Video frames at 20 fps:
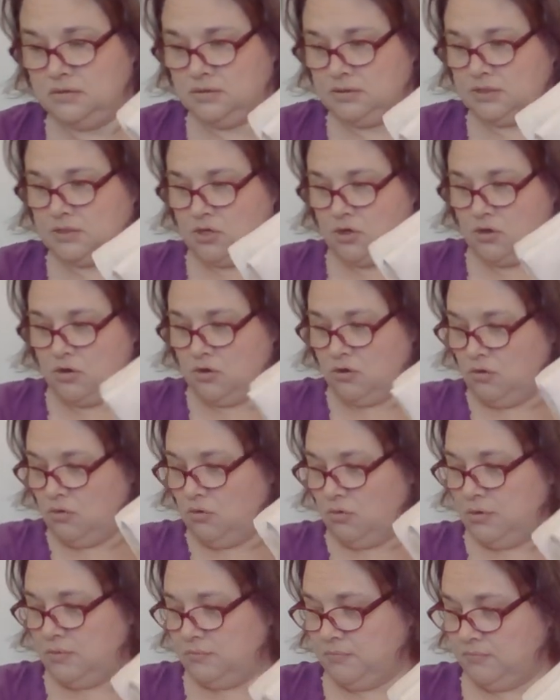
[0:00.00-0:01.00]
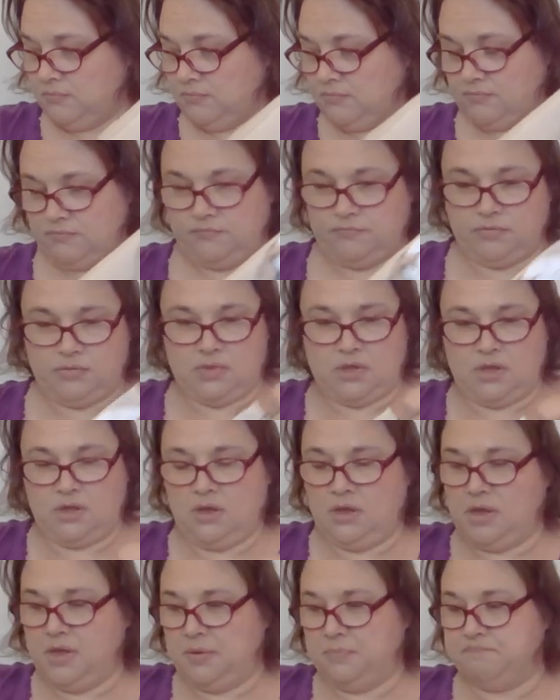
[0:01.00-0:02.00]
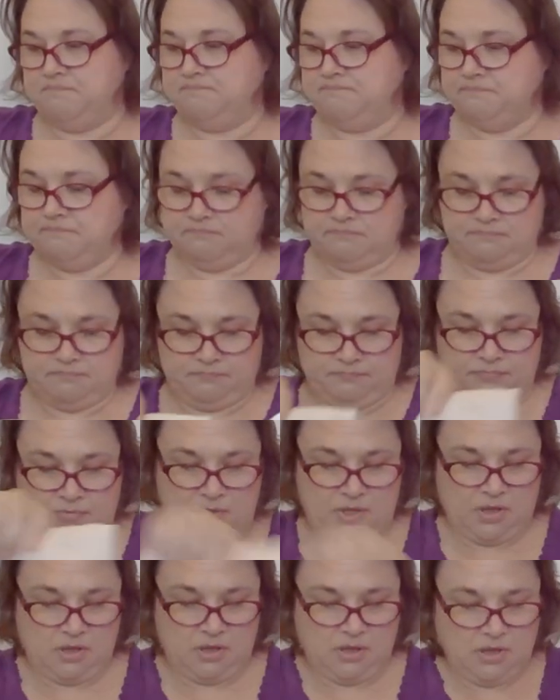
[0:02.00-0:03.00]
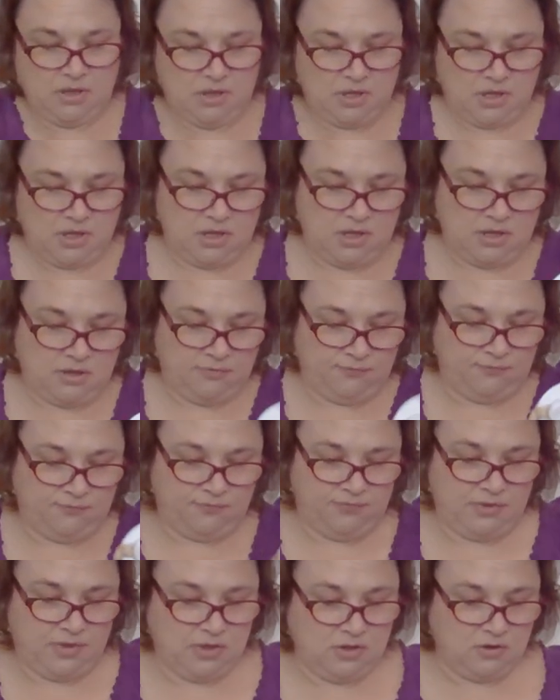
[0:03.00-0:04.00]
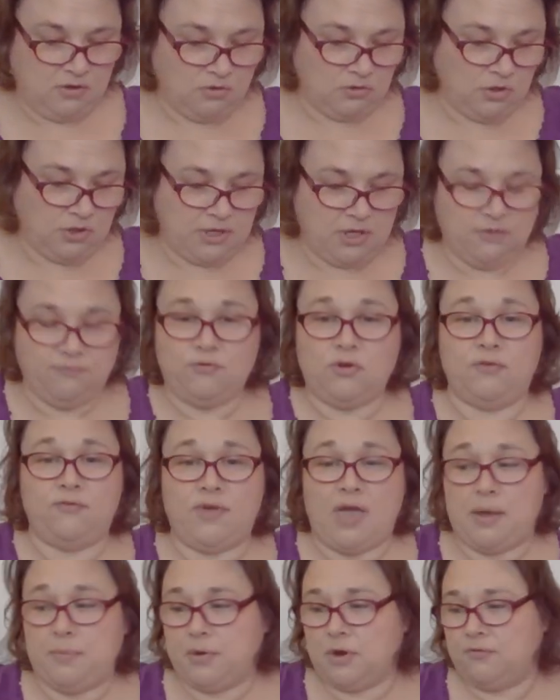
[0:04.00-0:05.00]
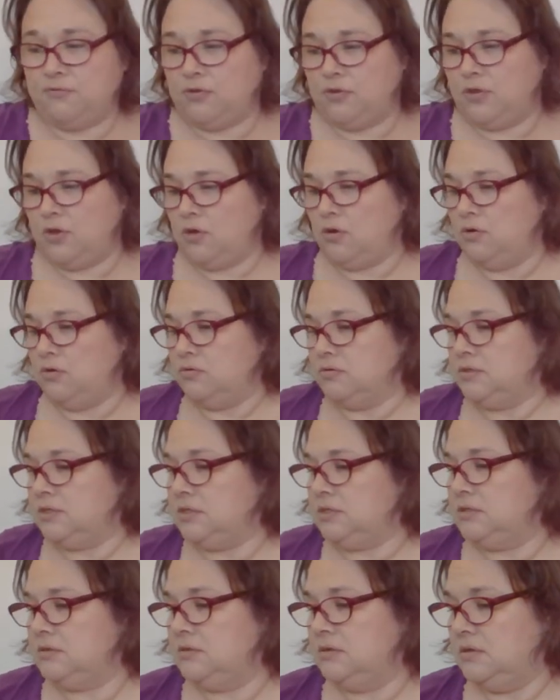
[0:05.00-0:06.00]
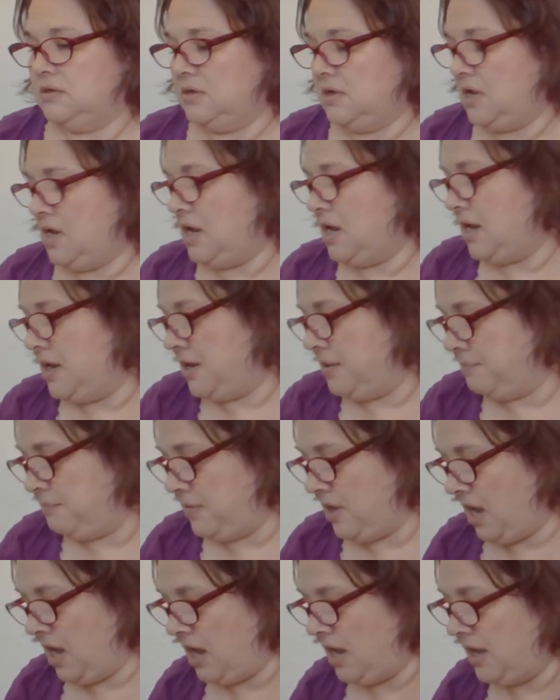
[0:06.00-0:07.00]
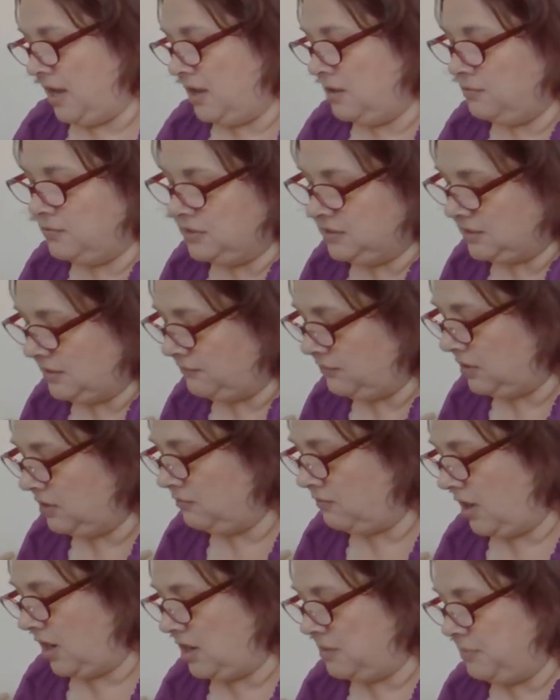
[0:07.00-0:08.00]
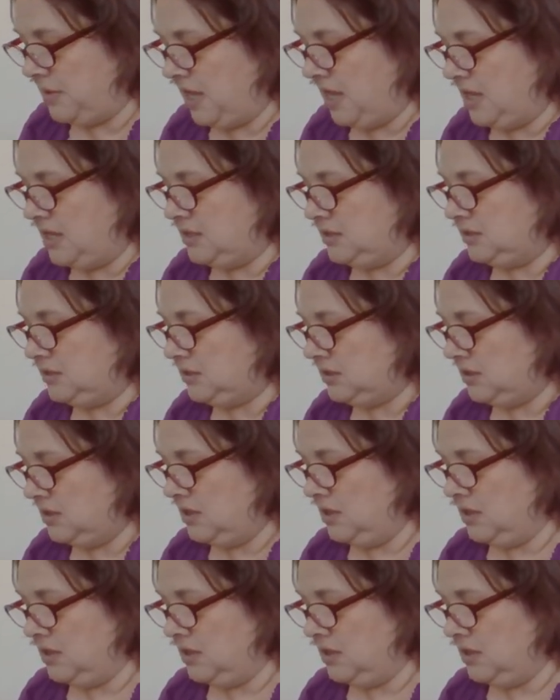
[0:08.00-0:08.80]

So um, if you're looking for fabric for those, um, I would definitely recommend